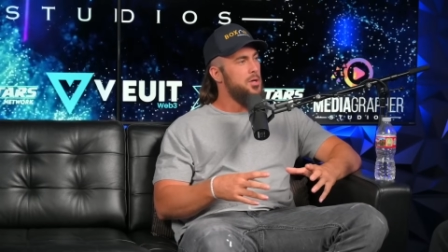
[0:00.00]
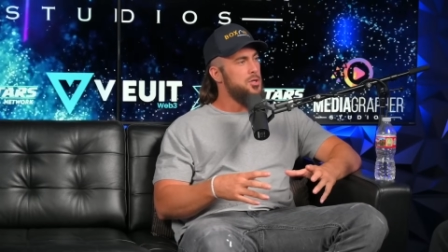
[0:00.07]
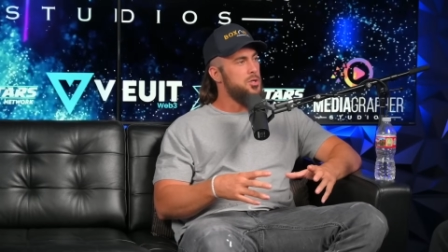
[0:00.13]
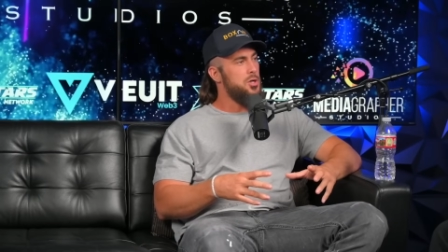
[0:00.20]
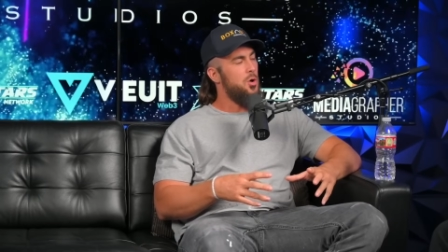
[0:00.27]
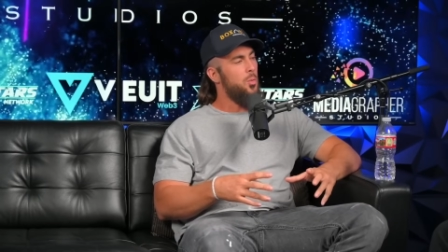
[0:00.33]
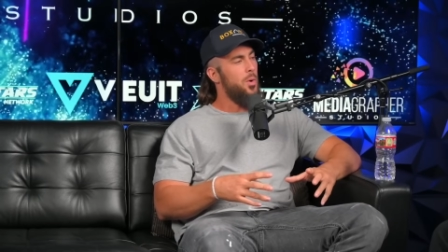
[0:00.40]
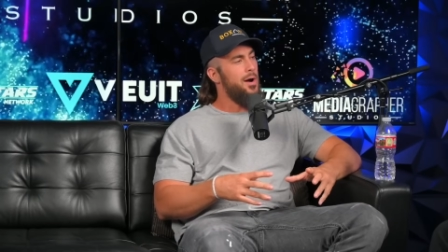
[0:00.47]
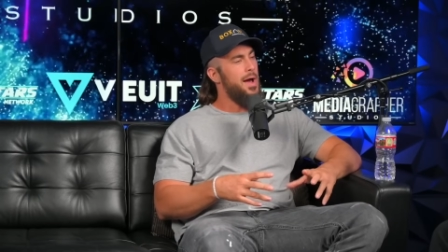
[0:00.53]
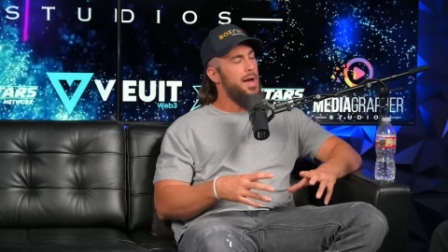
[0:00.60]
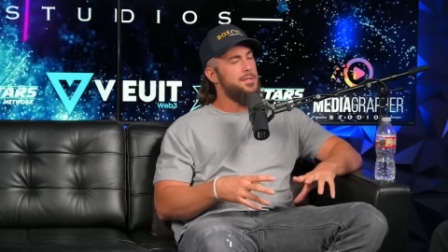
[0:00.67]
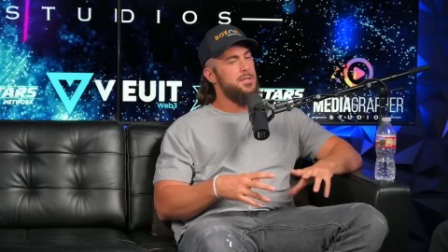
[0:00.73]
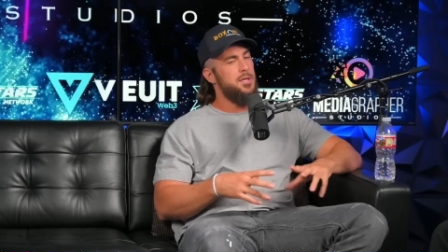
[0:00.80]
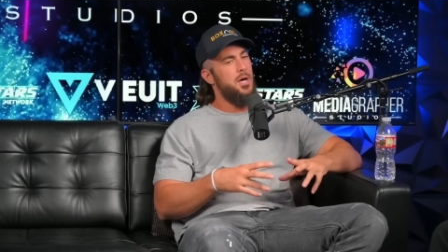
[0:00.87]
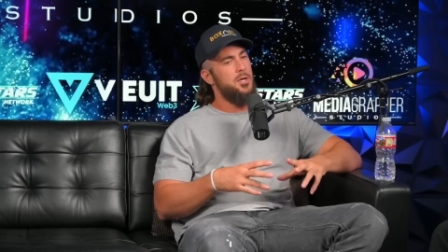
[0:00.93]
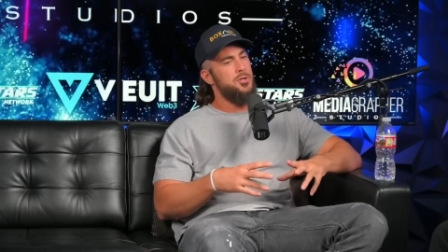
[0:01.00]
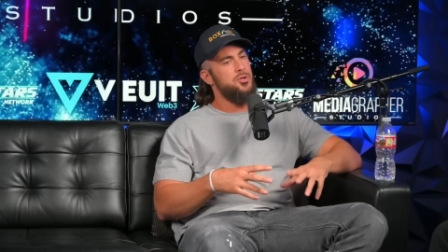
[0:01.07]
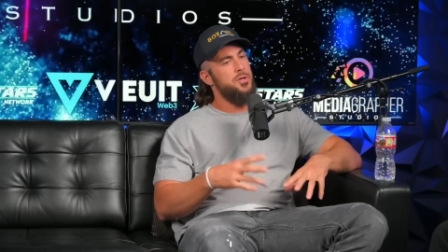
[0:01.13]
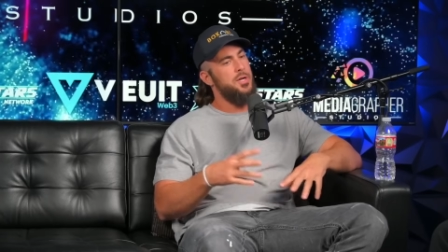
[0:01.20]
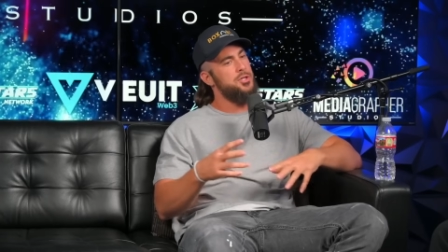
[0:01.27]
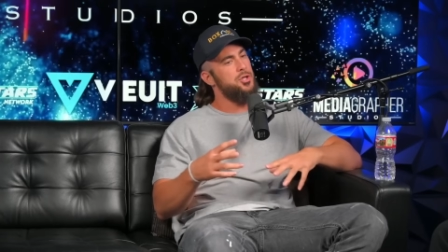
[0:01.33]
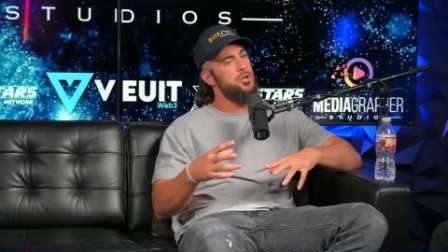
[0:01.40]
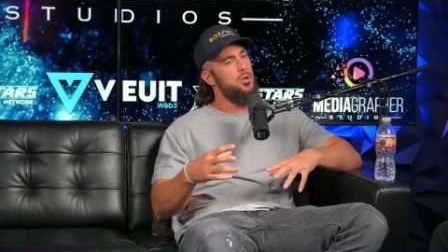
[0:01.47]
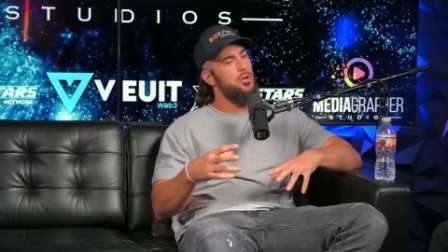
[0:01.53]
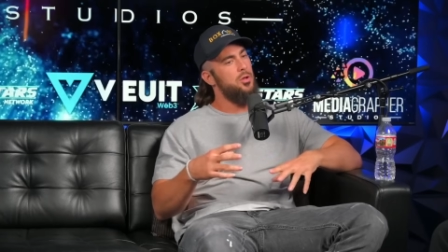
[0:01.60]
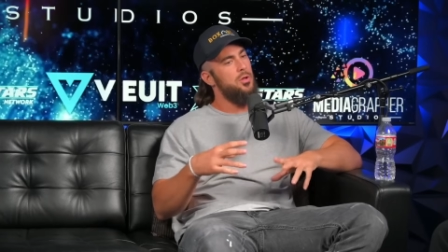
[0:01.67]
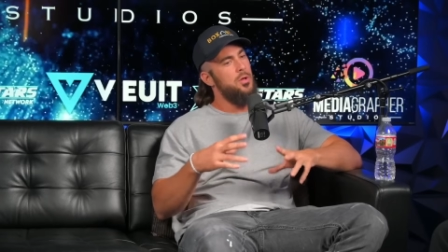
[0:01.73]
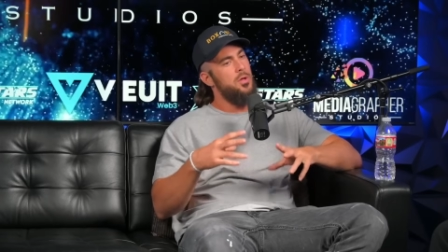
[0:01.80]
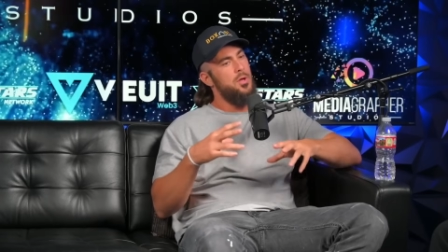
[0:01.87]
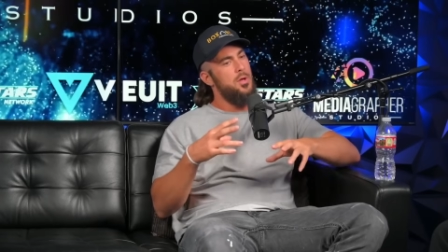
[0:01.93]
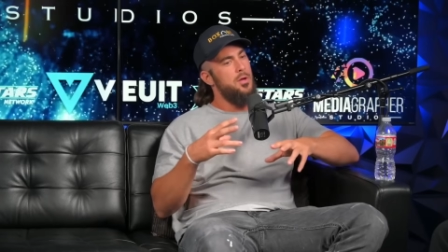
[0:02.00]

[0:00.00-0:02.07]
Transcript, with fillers: So whereas a traditional